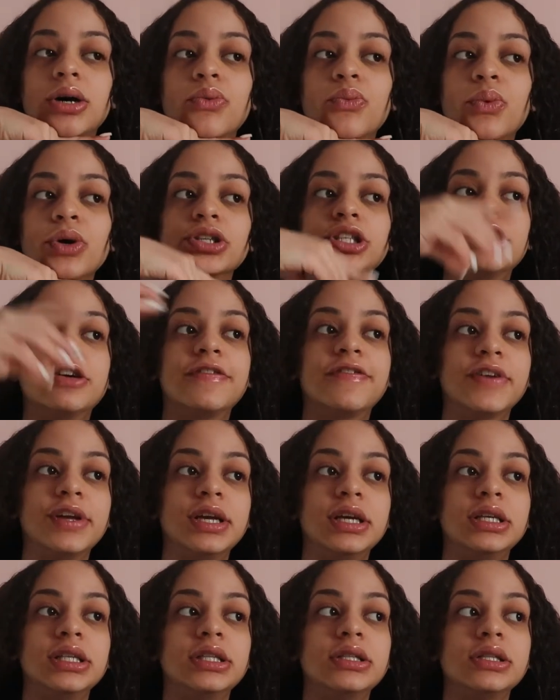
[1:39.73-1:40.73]
what's her
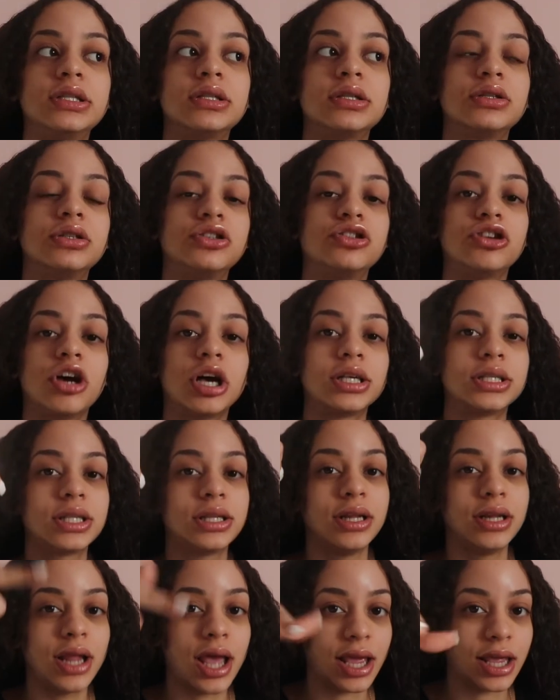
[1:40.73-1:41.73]
face,
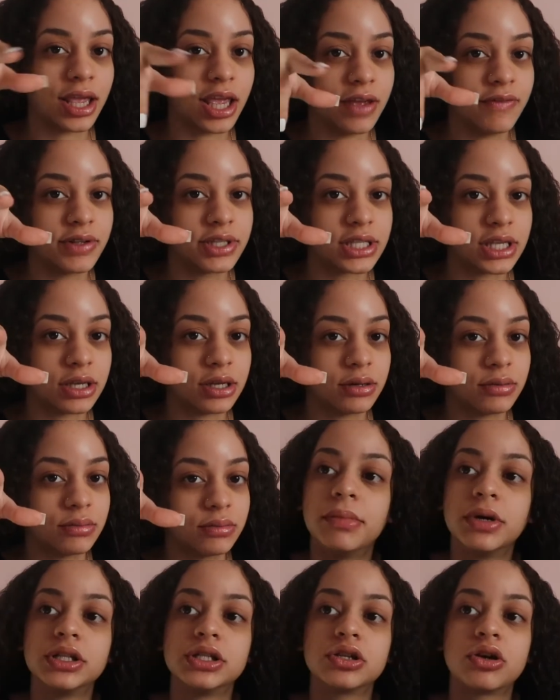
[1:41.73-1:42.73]
Jocelyn, had gave it to him.
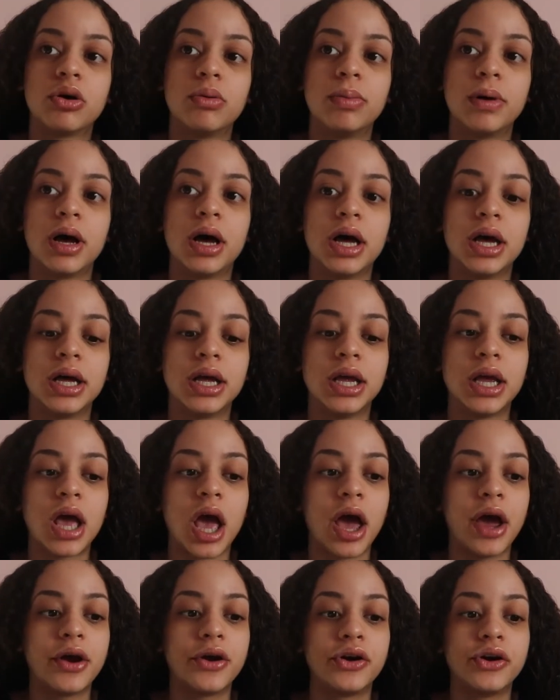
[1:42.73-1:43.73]
Months go by.
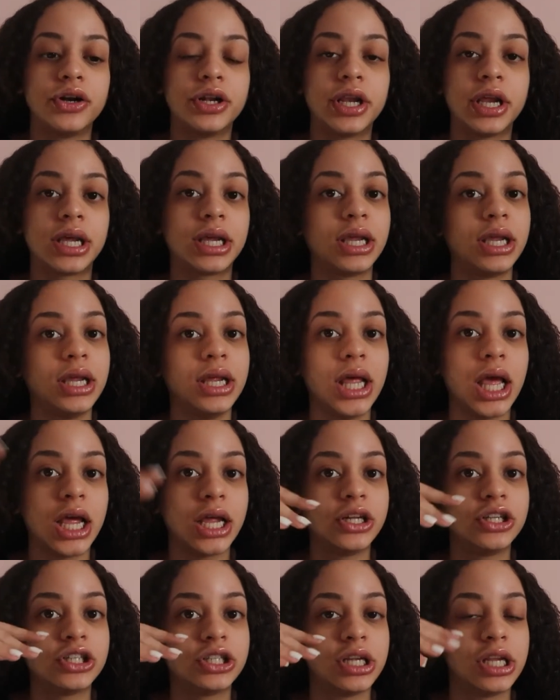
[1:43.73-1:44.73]
I heard that he
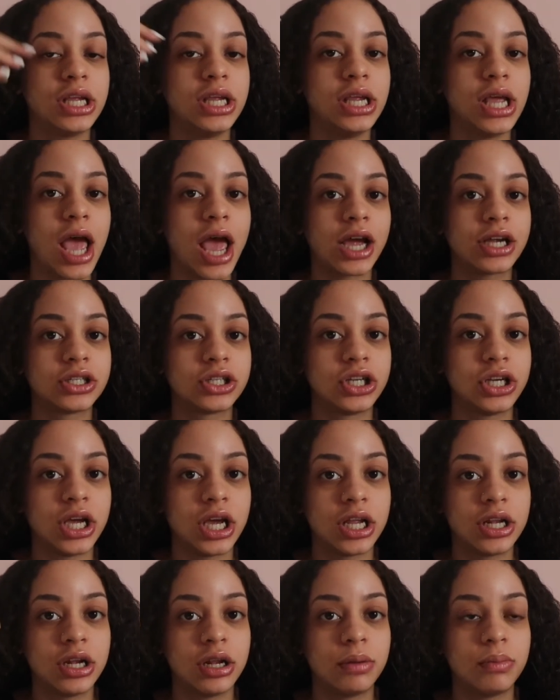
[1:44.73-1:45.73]
actually
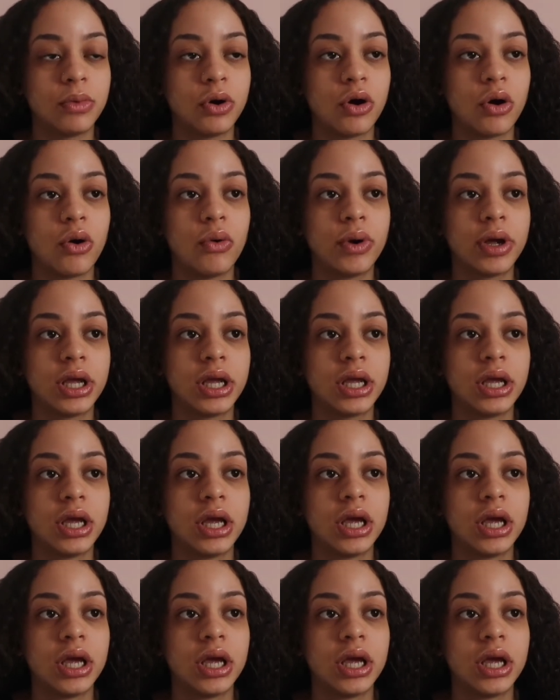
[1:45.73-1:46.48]
ended up going